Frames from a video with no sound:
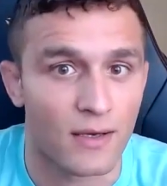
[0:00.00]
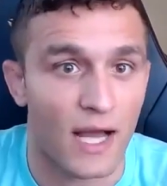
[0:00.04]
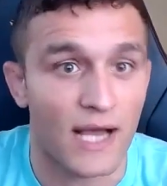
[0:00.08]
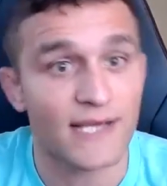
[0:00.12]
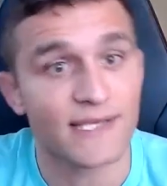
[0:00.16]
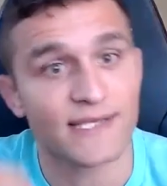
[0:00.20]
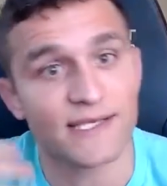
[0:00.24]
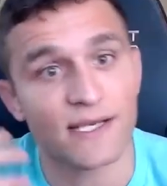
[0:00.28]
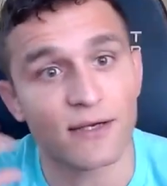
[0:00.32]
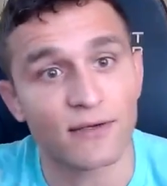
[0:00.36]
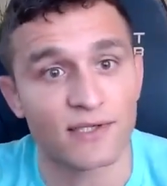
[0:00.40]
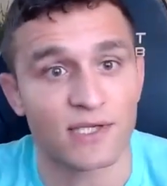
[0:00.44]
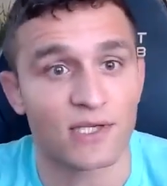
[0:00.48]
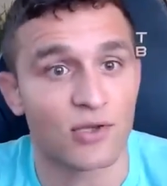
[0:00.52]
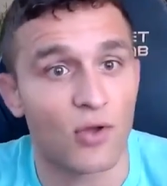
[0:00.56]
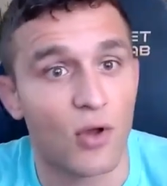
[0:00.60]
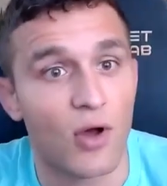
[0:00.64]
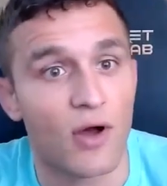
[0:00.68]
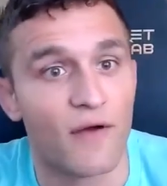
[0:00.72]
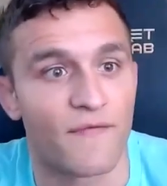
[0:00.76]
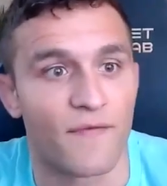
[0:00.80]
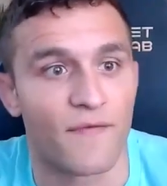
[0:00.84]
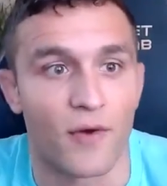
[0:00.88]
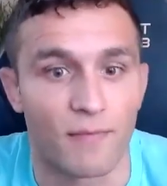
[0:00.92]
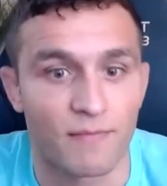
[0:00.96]
I sell to
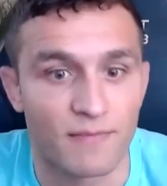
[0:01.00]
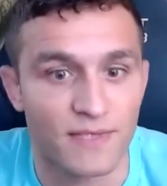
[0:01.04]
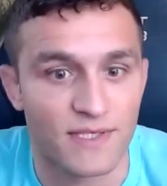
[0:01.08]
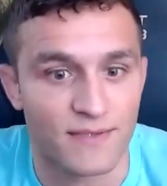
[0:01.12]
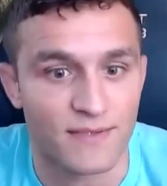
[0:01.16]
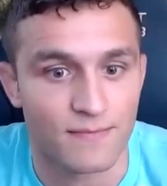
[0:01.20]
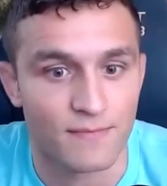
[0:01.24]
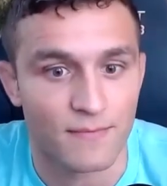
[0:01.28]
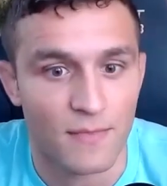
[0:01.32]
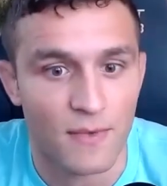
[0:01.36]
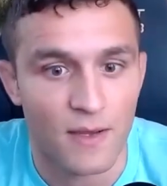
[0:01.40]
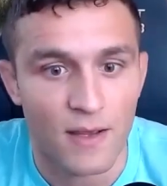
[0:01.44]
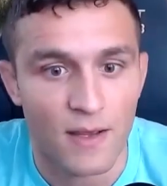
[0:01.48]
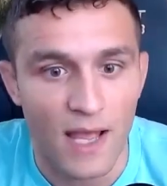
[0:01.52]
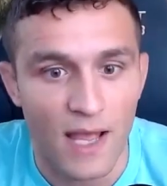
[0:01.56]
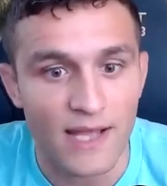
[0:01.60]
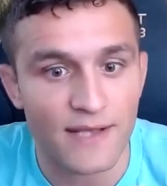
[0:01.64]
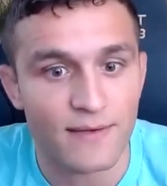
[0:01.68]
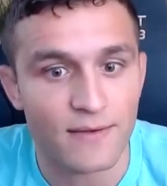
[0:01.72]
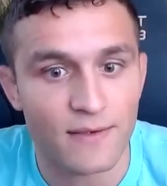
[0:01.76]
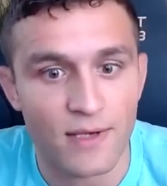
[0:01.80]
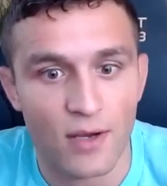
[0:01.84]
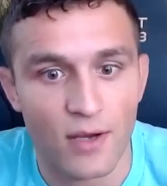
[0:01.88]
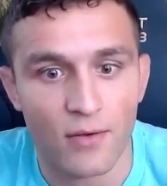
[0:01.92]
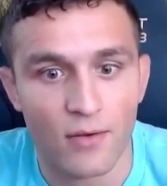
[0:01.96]
law firms,
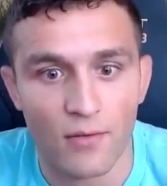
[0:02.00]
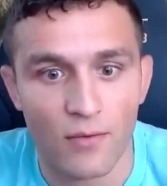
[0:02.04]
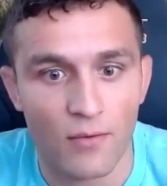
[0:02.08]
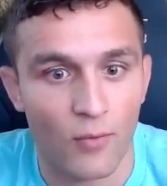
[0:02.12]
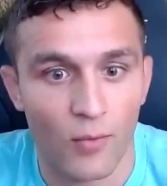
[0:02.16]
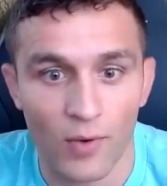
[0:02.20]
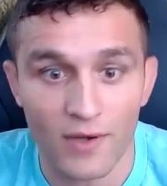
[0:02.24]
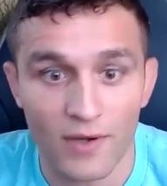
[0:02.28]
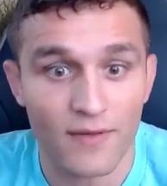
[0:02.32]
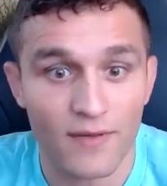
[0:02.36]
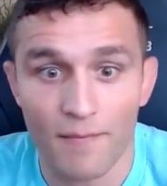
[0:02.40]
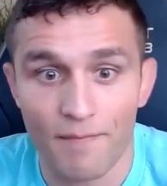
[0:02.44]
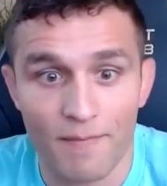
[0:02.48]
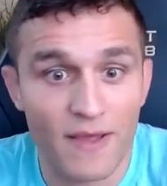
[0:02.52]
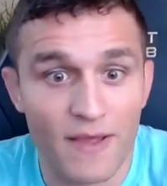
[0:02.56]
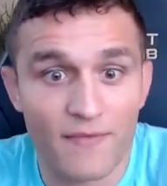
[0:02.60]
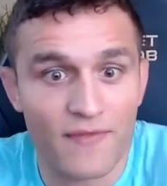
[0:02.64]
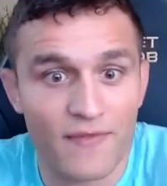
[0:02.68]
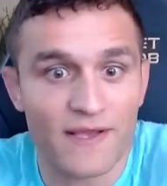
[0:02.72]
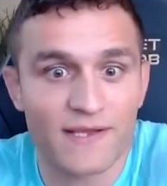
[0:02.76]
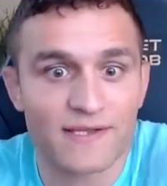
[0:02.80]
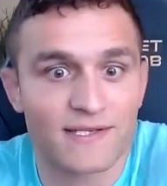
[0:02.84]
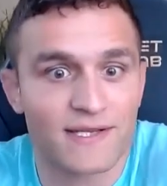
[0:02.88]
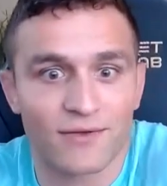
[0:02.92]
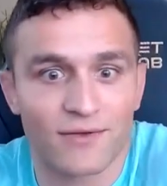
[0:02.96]
and one of the big
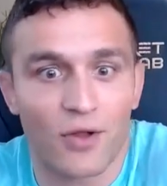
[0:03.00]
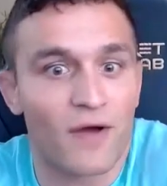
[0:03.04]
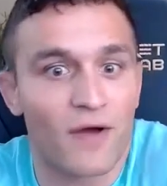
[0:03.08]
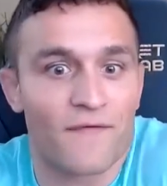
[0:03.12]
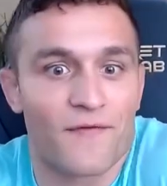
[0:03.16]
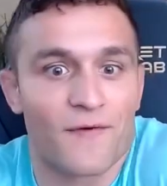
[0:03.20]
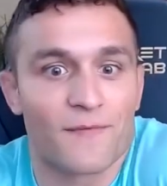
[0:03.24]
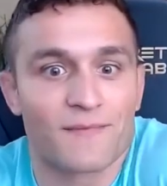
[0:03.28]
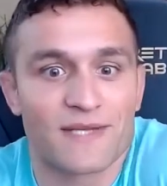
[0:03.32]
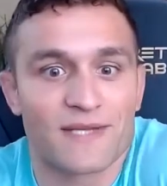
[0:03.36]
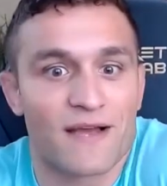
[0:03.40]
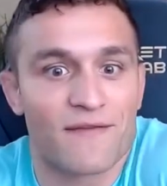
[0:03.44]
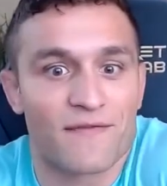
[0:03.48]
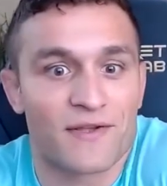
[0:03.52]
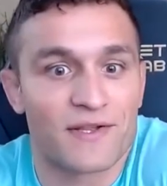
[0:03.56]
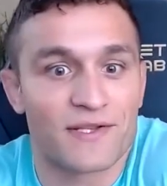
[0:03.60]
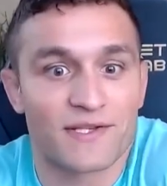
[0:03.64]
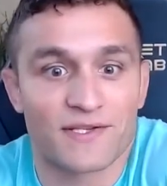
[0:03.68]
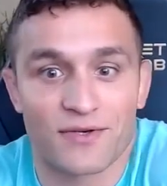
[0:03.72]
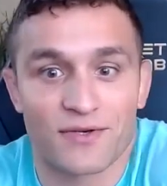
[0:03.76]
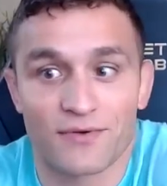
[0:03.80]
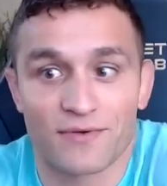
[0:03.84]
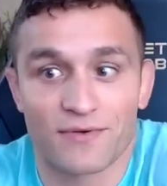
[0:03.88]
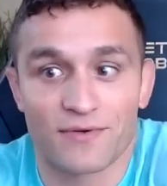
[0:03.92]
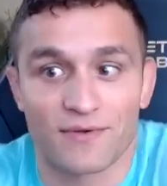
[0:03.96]
things that law firms have
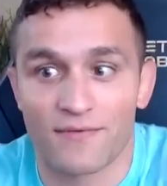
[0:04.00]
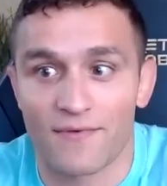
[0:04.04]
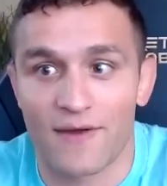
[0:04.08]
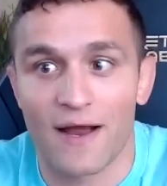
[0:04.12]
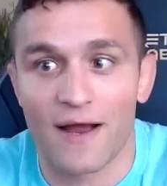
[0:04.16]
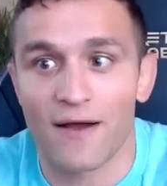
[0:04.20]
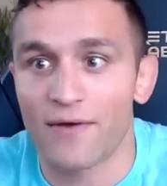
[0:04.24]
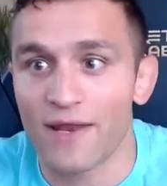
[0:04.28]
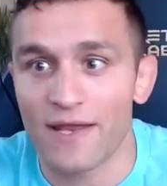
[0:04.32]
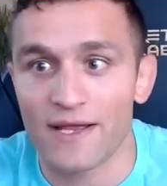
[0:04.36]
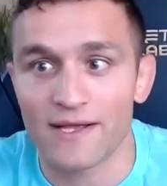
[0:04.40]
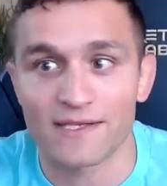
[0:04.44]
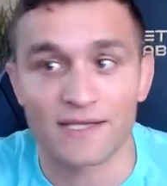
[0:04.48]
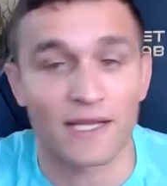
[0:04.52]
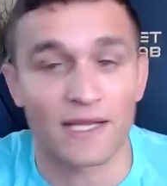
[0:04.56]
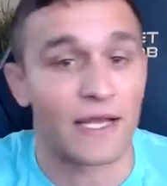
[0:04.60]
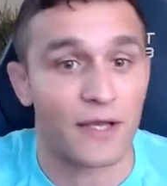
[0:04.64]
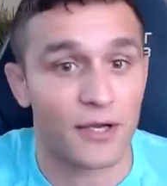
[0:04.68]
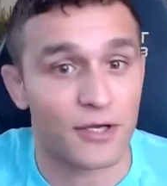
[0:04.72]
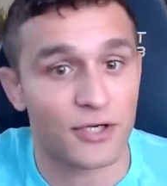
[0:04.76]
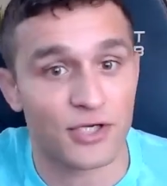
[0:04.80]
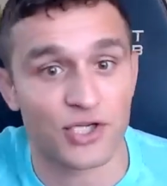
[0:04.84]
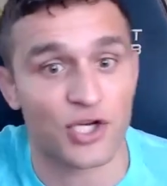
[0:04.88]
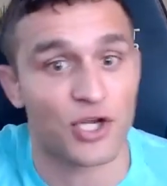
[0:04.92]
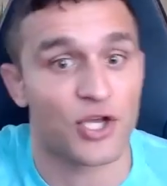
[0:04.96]
concern around is
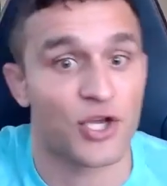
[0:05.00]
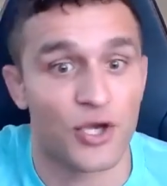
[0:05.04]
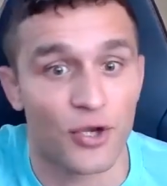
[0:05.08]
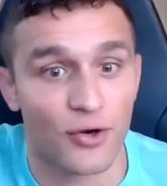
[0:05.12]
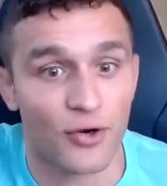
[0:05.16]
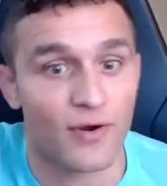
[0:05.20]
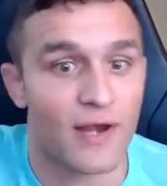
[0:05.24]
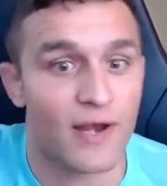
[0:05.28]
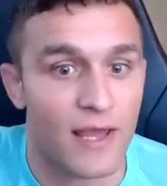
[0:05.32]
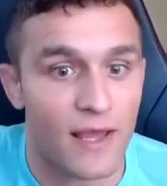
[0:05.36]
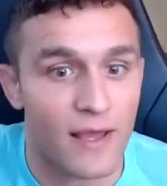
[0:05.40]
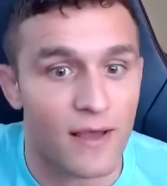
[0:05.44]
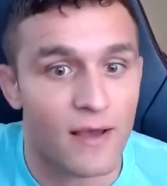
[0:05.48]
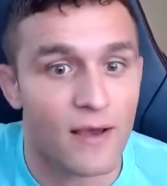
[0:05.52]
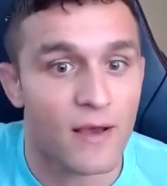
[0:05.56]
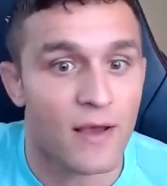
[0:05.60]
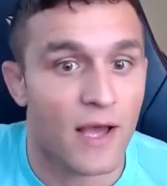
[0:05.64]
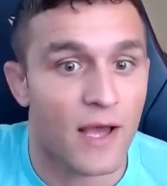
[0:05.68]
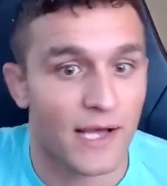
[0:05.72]
like security.